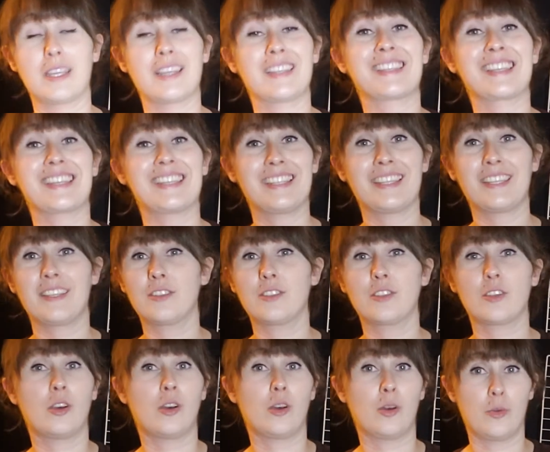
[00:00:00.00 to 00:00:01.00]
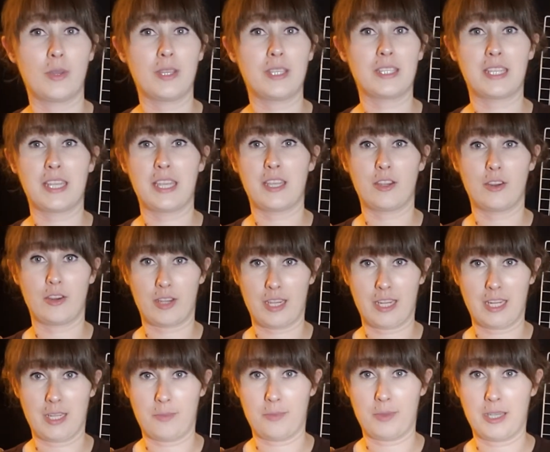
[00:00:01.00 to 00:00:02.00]
it's ideal to always take your
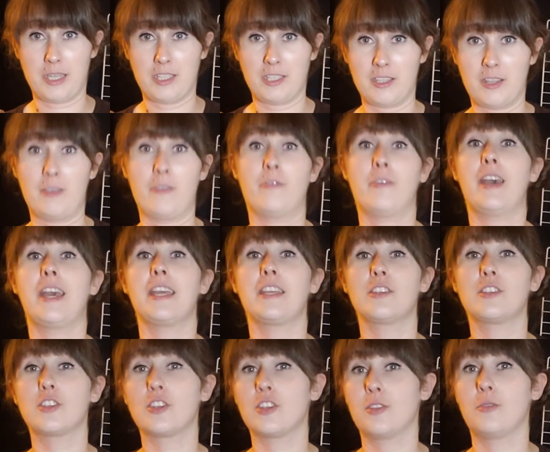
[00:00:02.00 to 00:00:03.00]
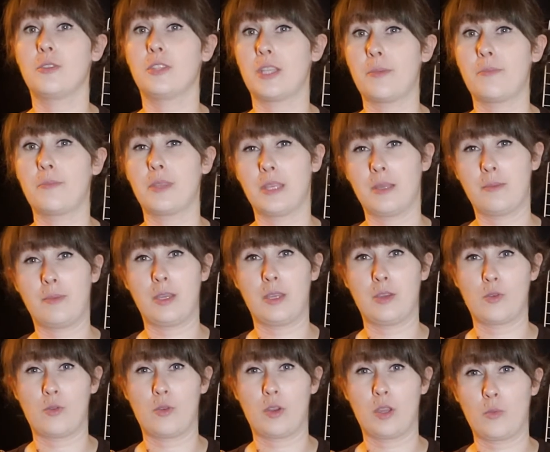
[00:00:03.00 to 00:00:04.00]
guinea pig to the vet should something be
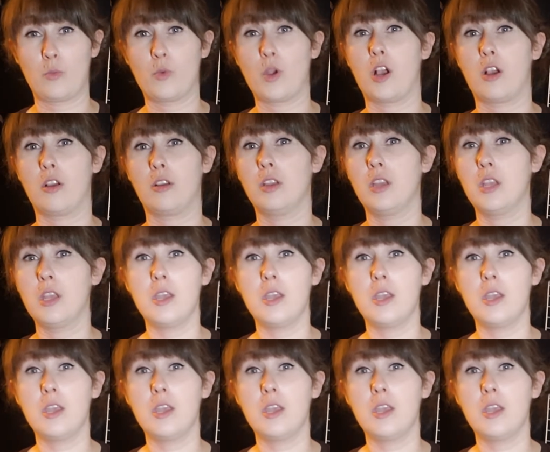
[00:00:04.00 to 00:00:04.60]
going wrong.